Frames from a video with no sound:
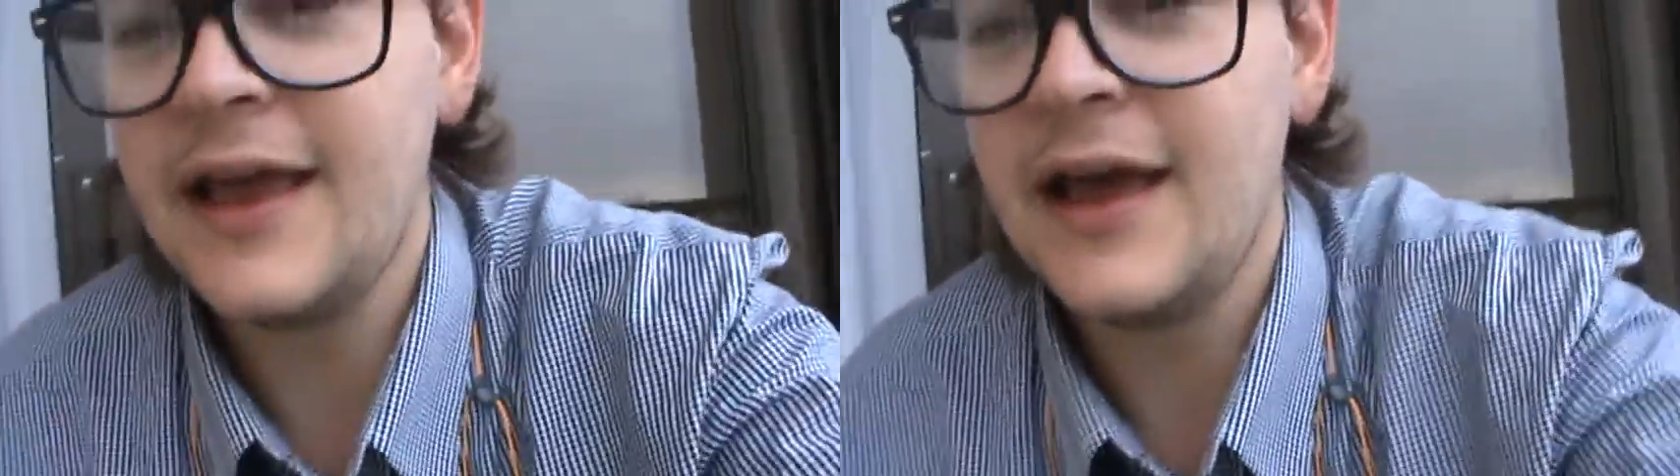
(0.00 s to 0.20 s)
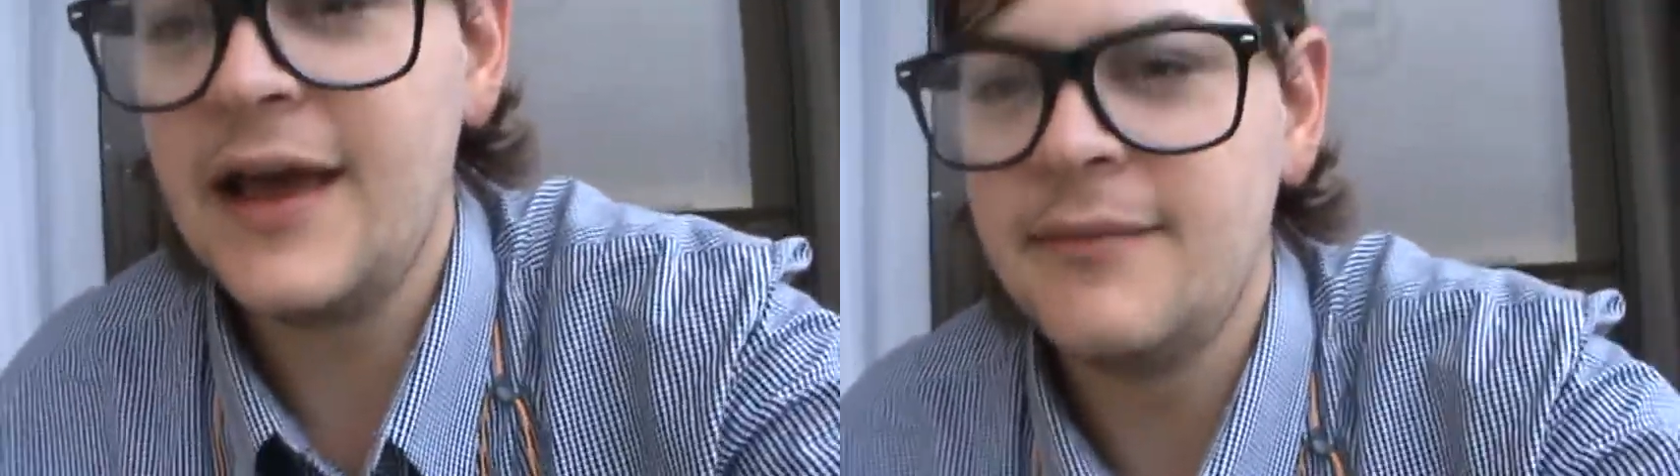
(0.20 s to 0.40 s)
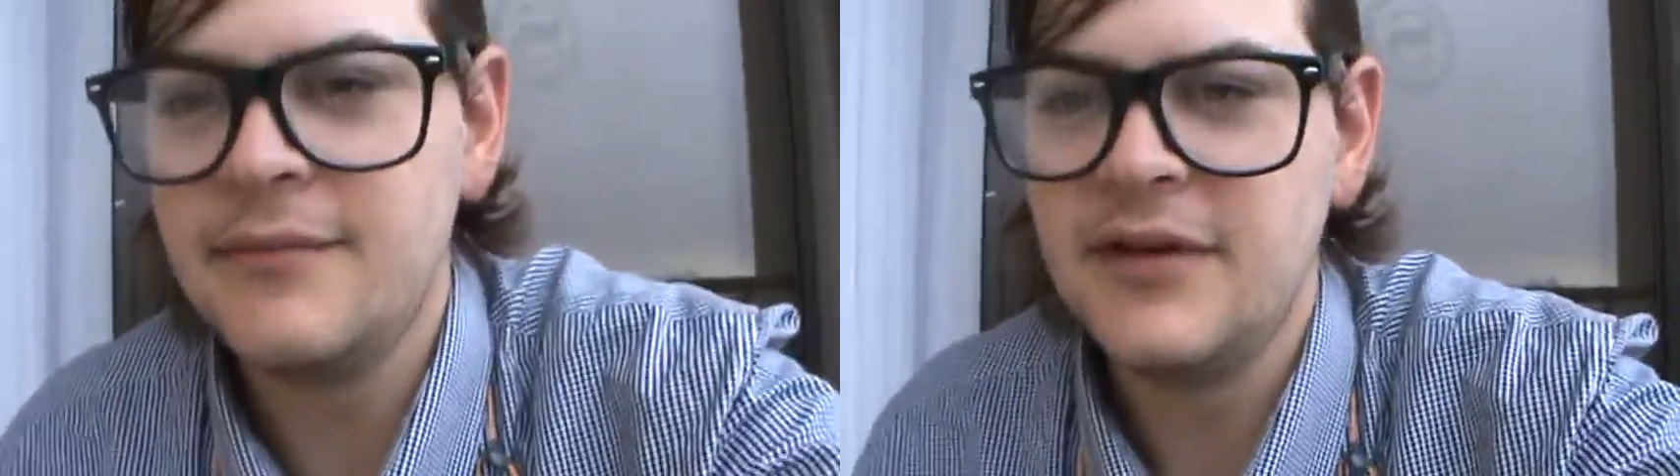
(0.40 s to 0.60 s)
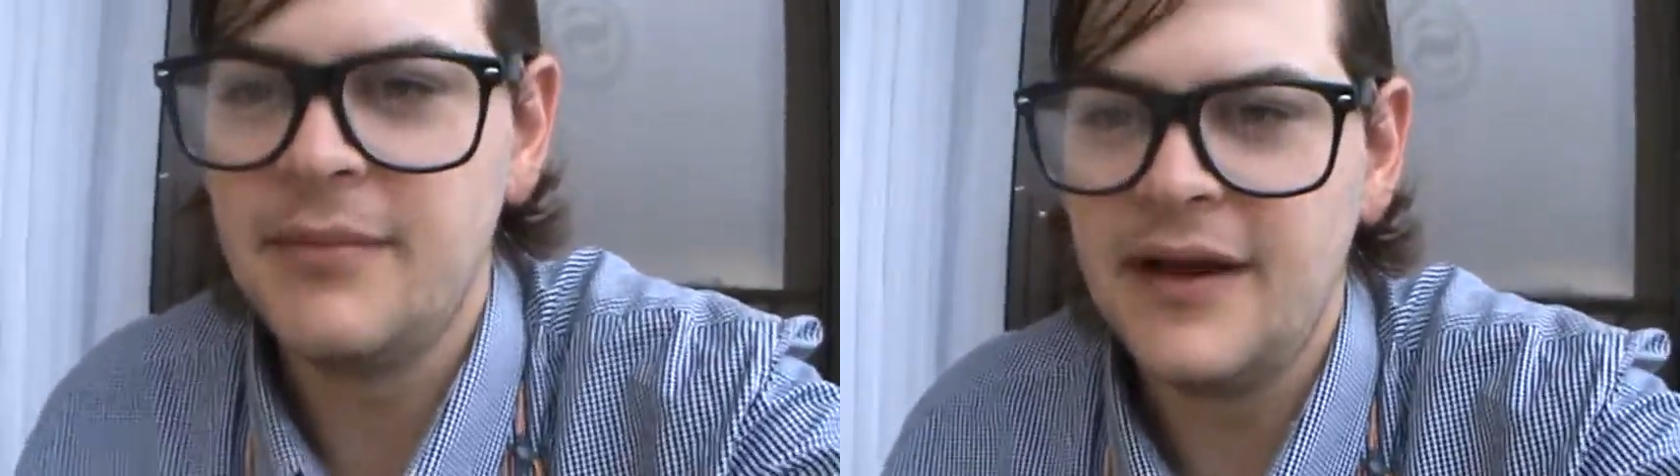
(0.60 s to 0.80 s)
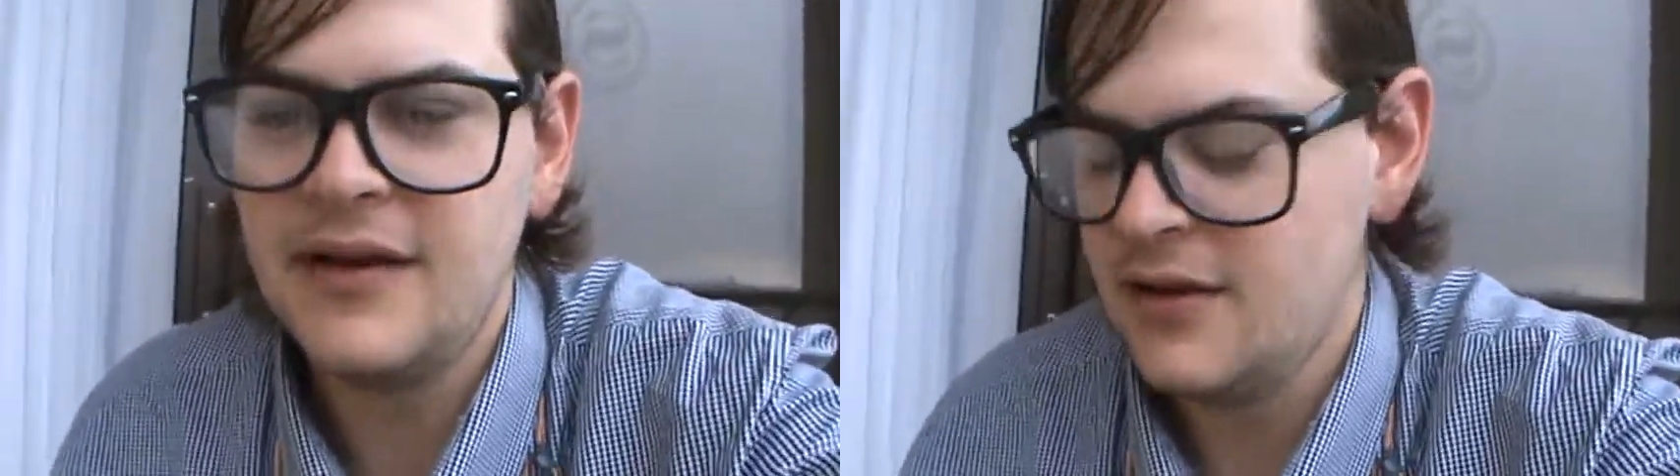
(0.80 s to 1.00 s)
came to
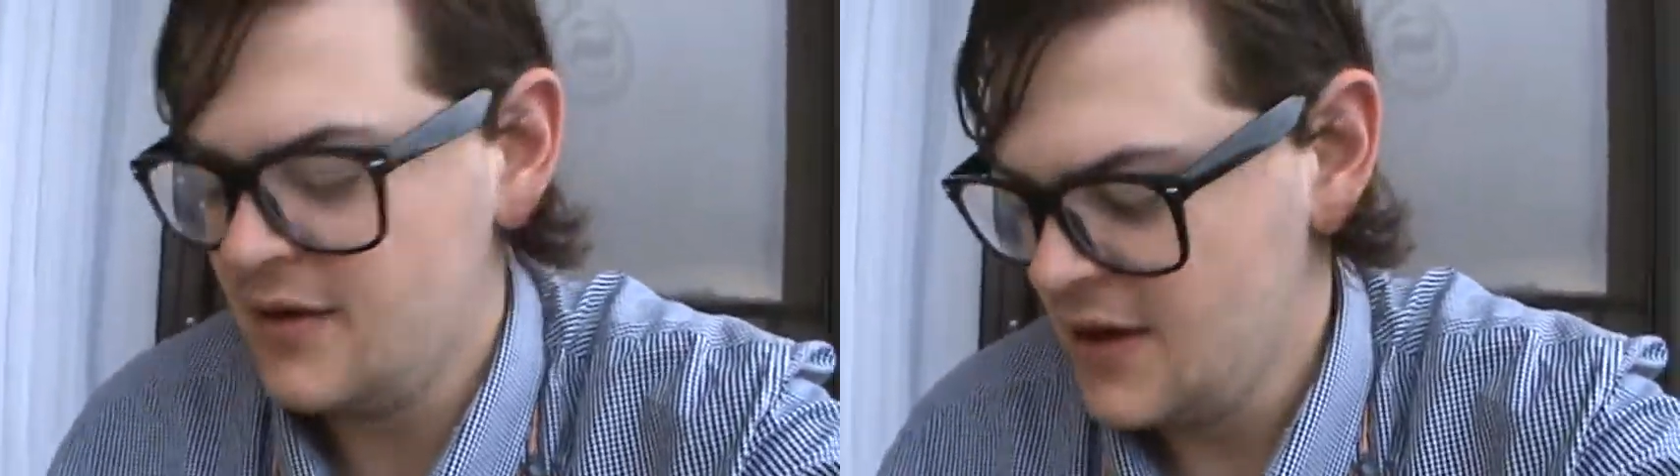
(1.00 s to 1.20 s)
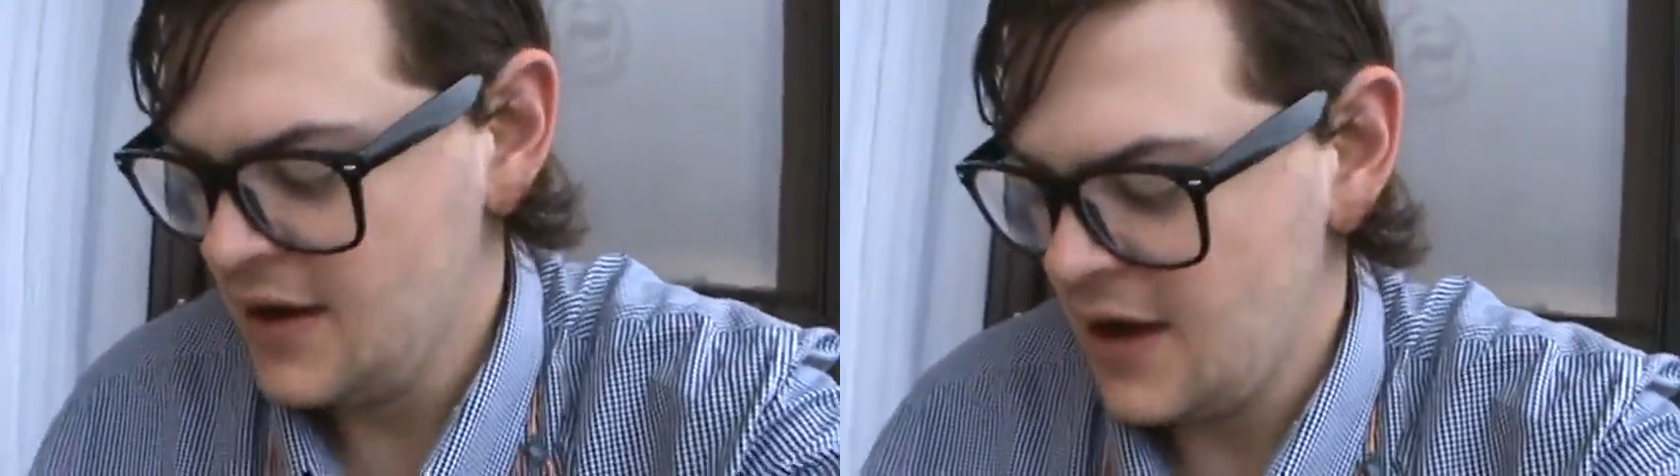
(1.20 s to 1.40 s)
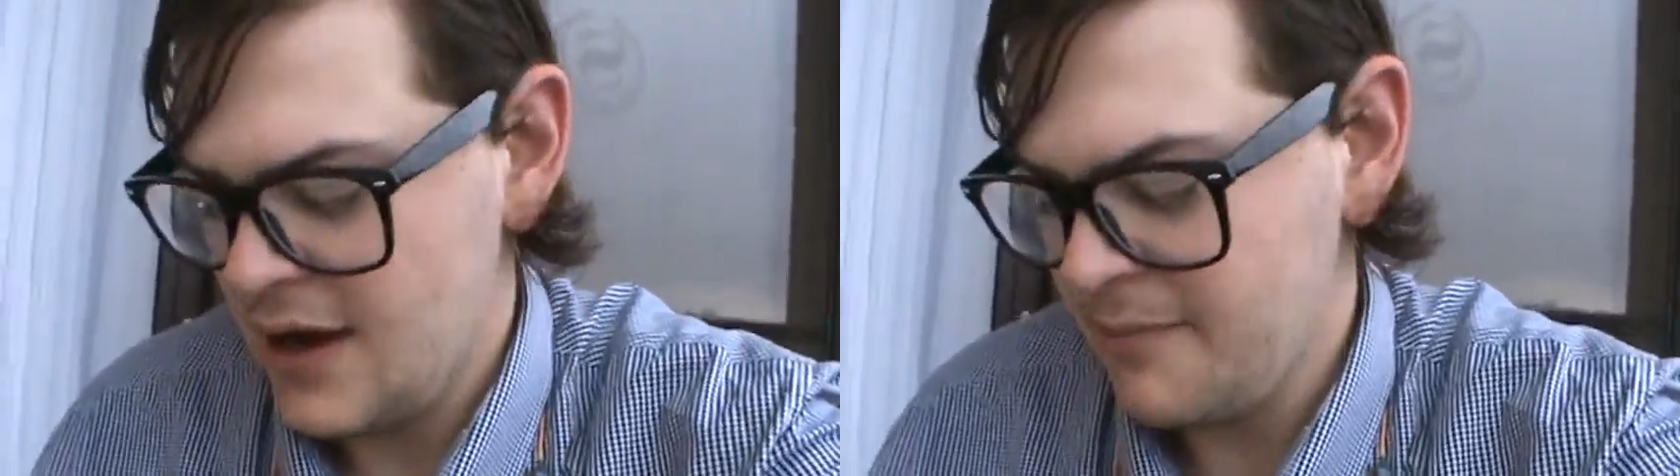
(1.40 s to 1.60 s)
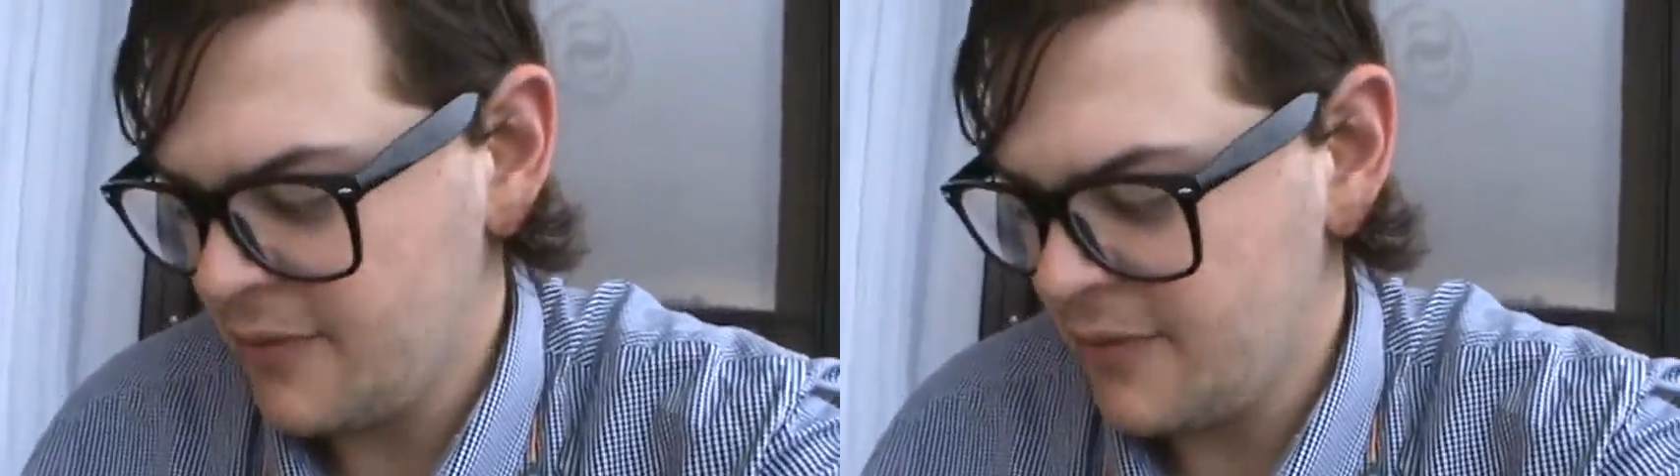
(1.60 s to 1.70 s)
bed, I